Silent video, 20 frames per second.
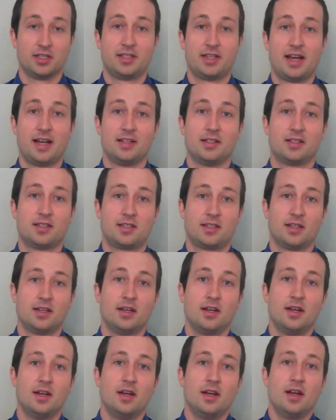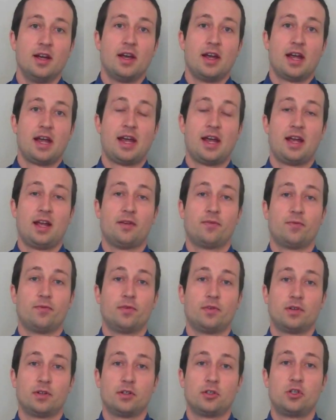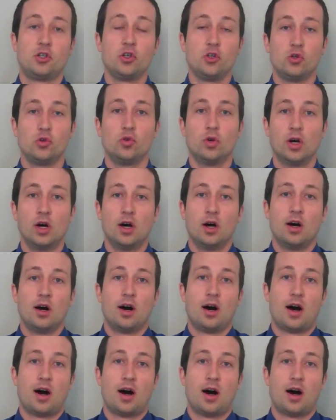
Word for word: intense. And two,